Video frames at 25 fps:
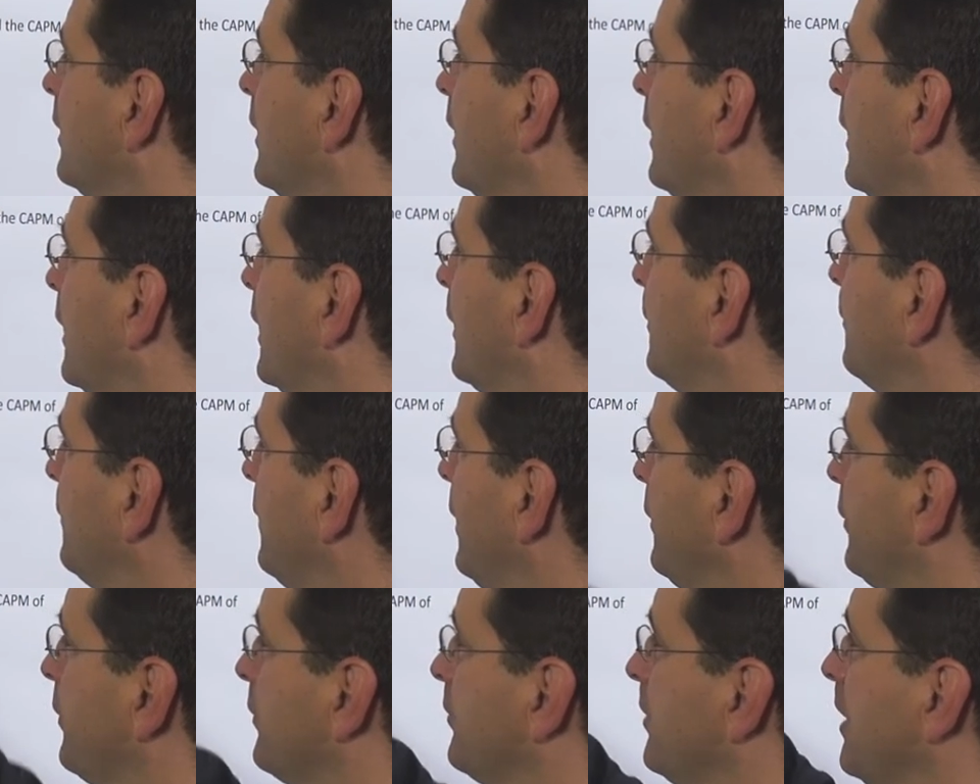
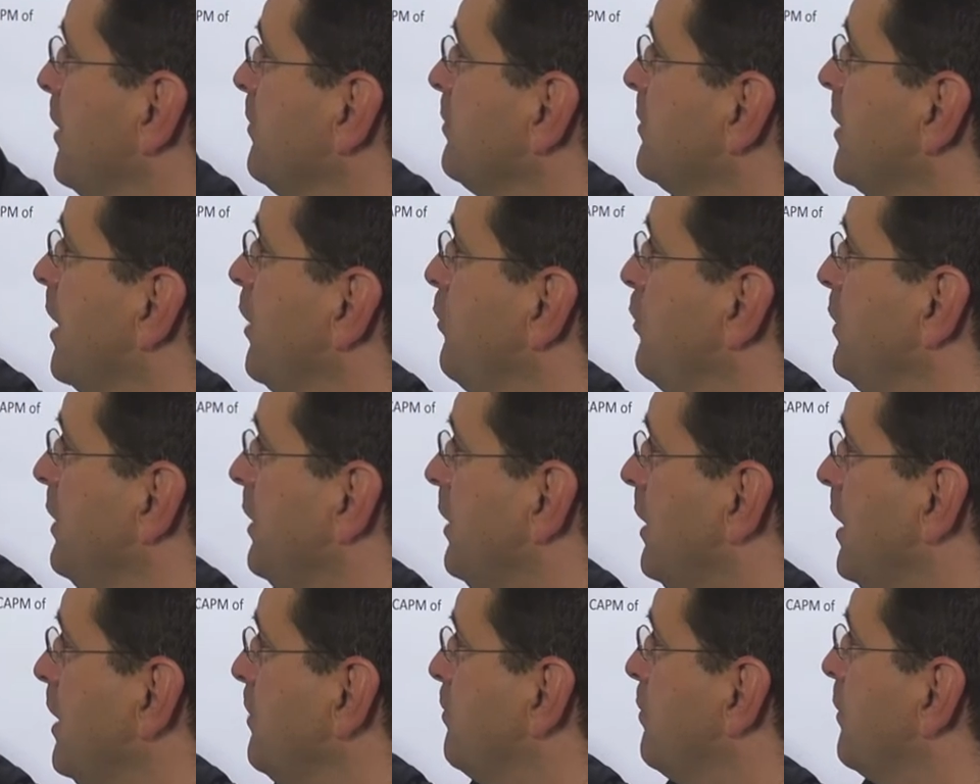At the same time, we
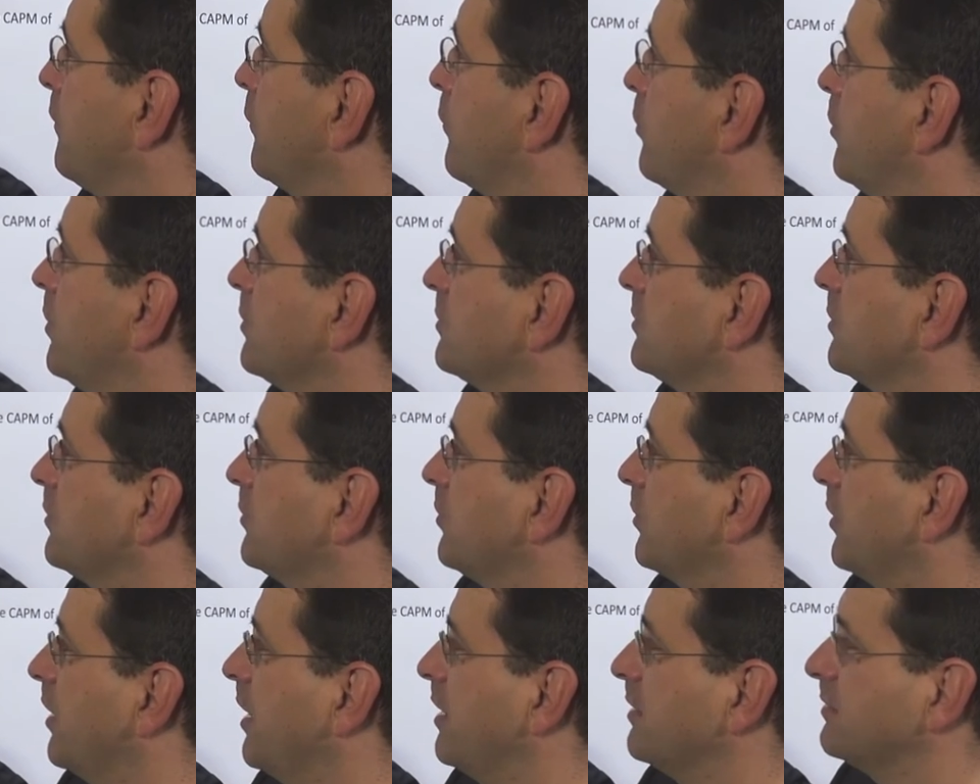keep, of course, the
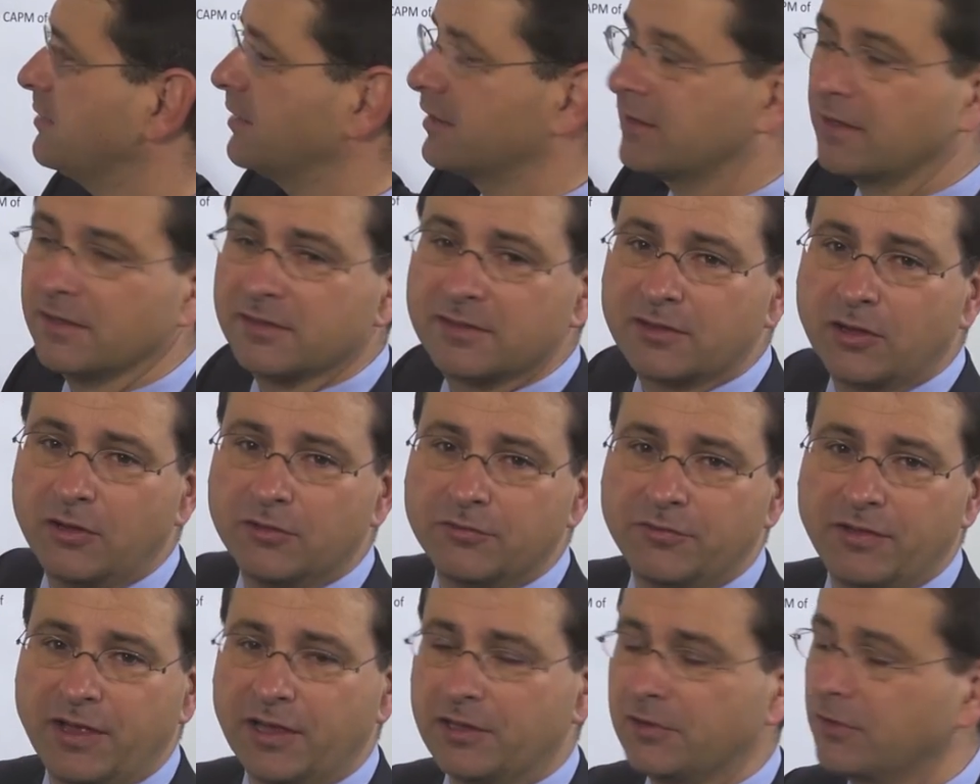stochastic
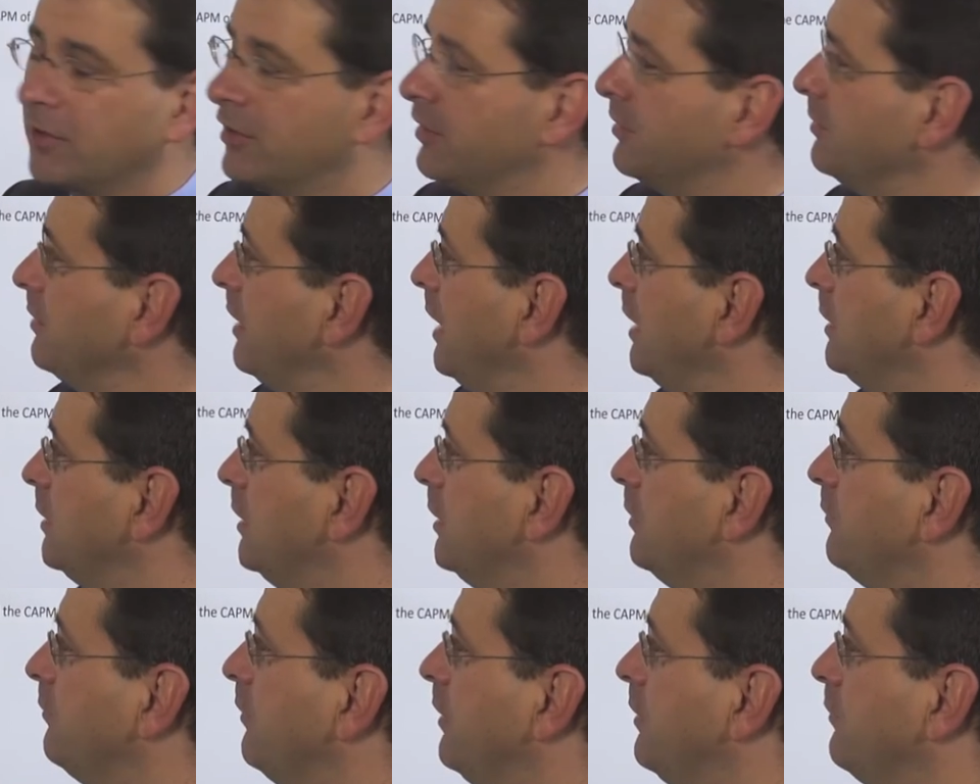discount factor. And
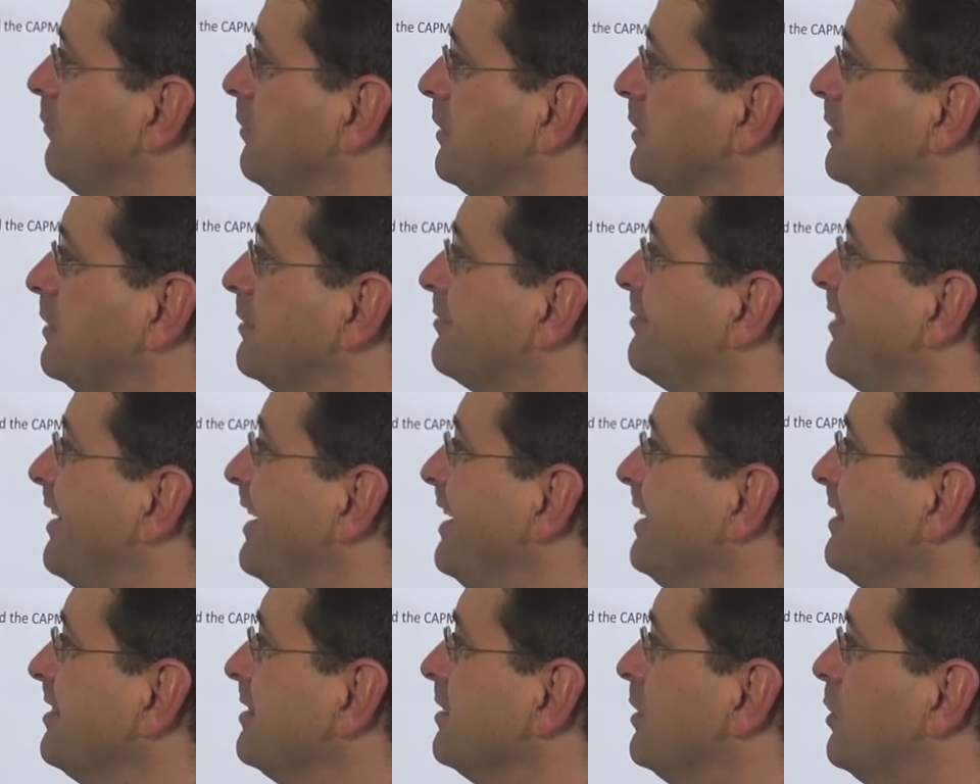if we
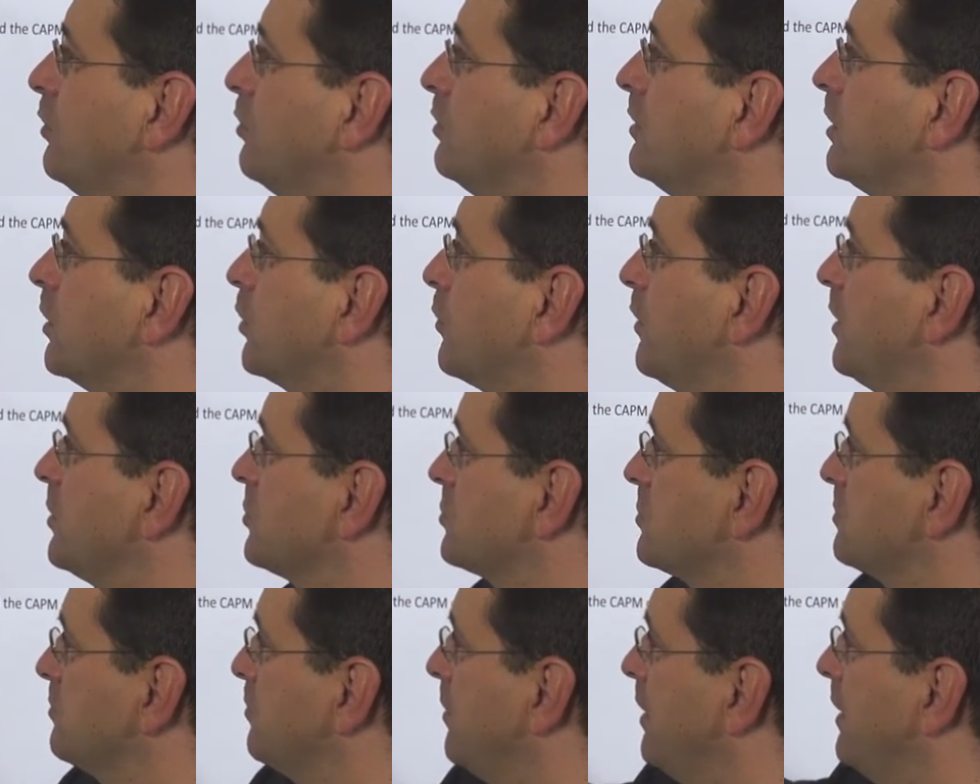divide the whole
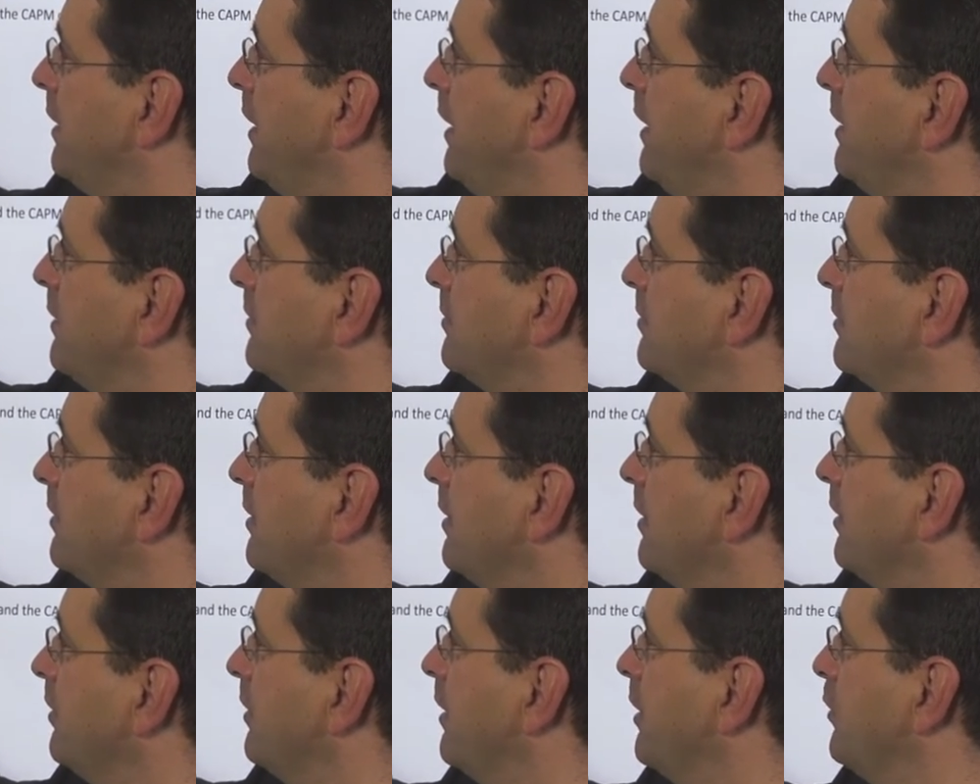equation by S,
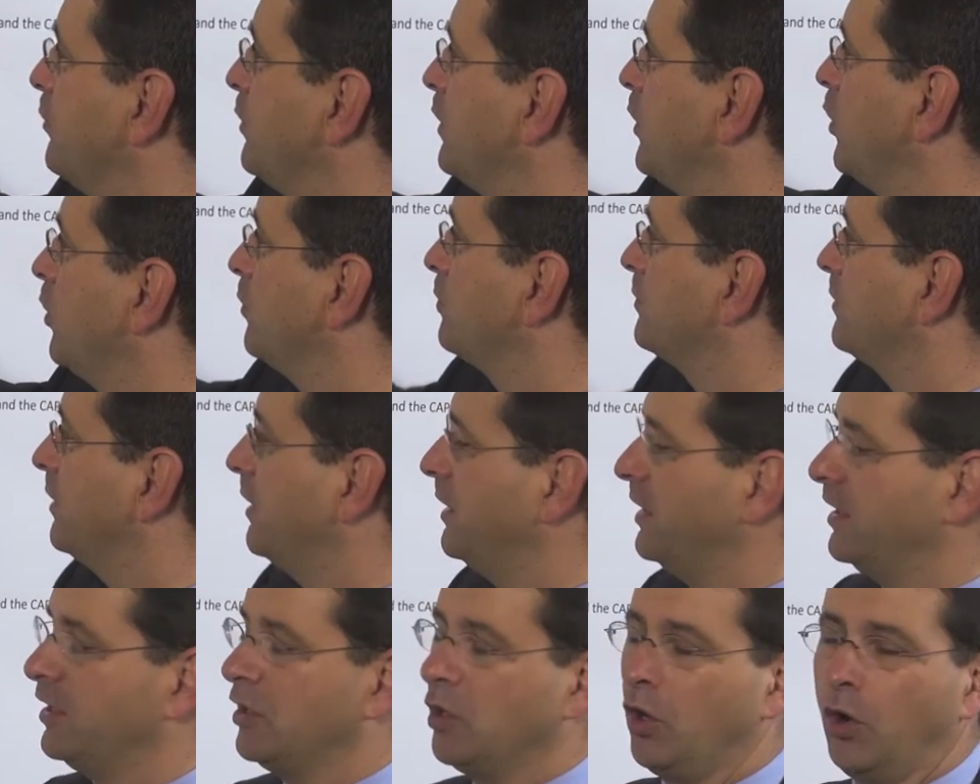then we
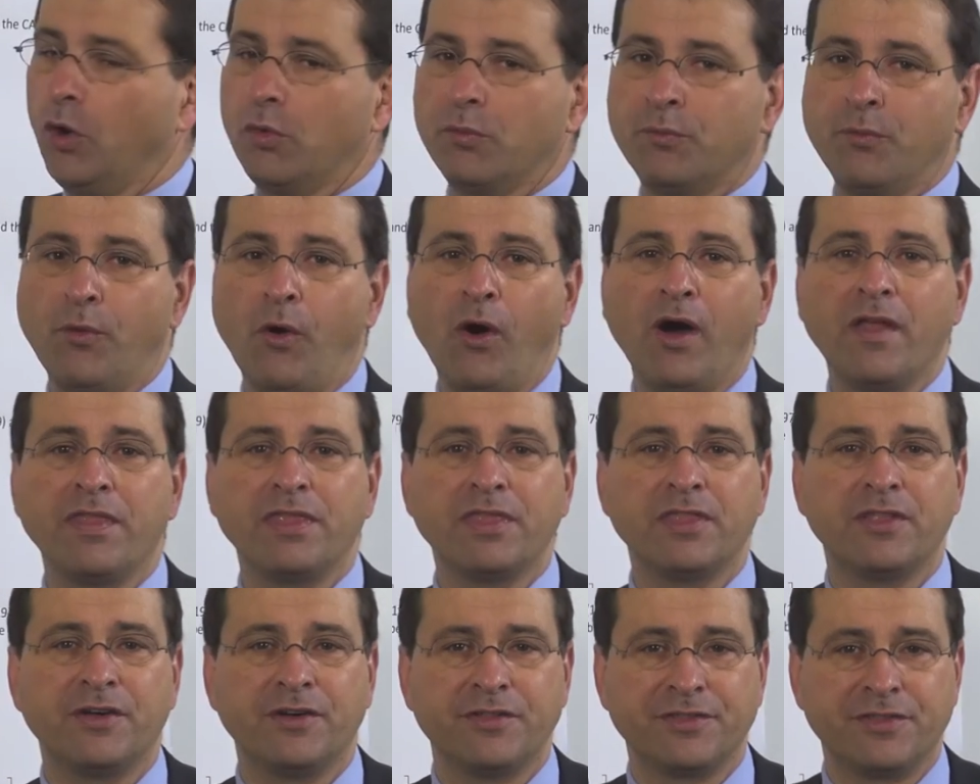obtain a
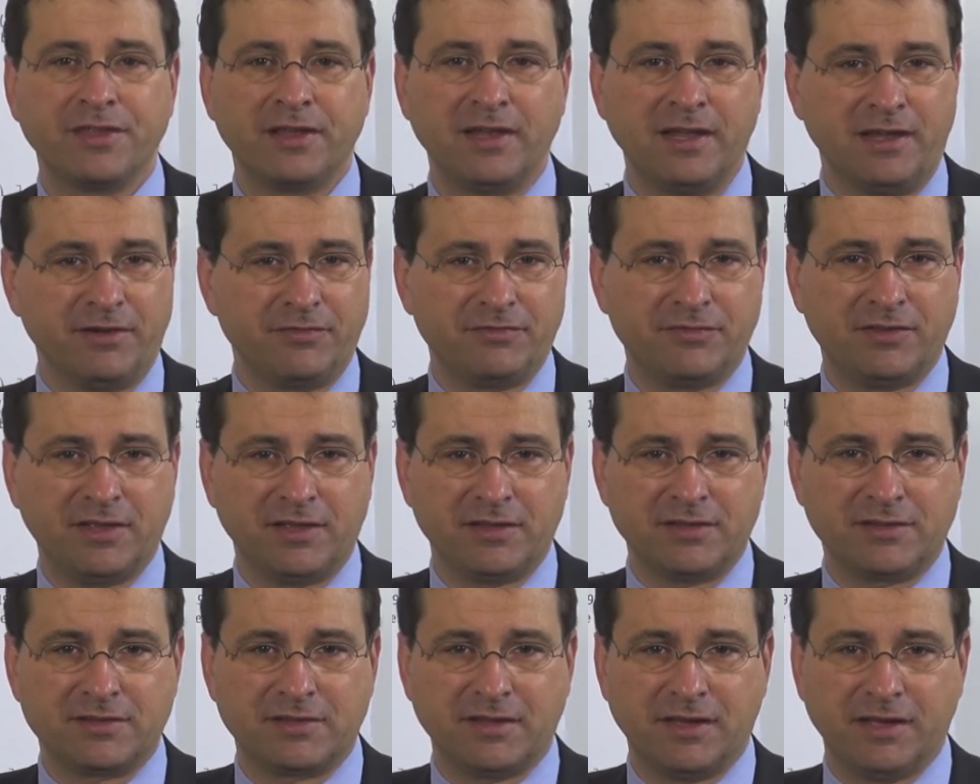1 on the
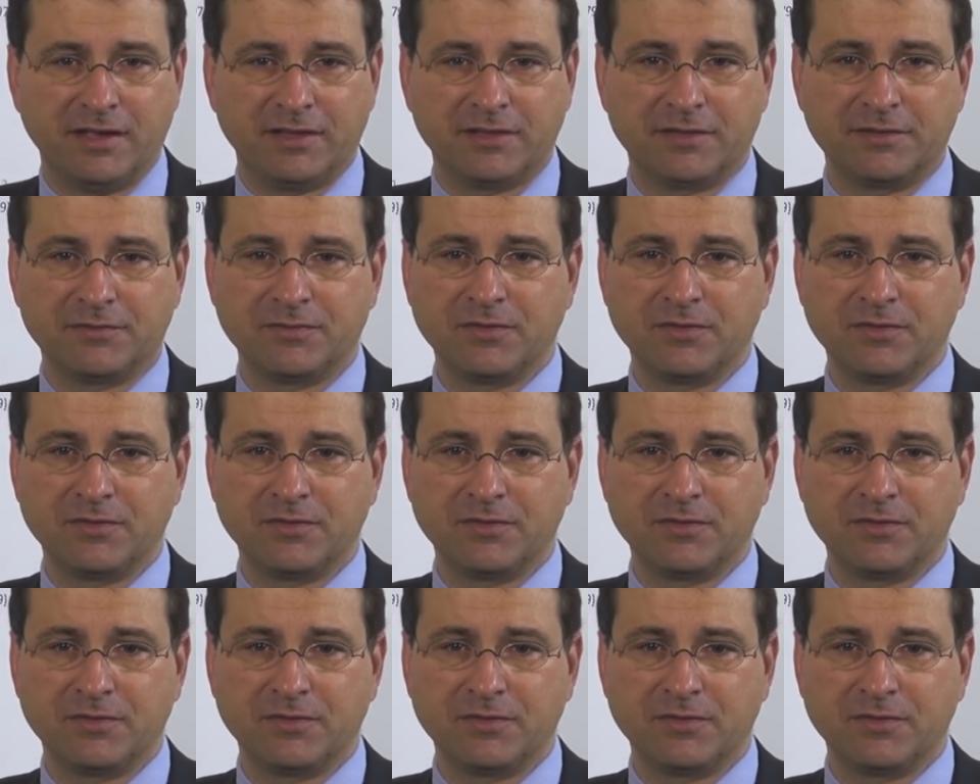left-hand side.